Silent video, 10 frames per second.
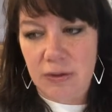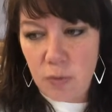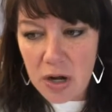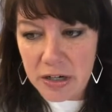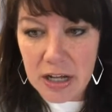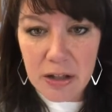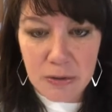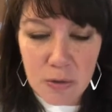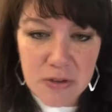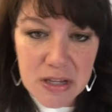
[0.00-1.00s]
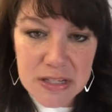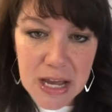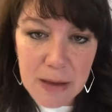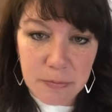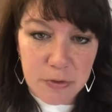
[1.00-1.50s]
watercolor over the
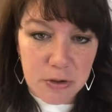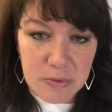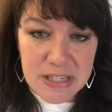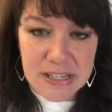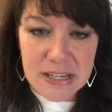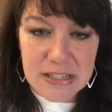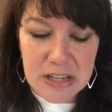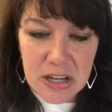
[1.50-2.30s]
top where it resists.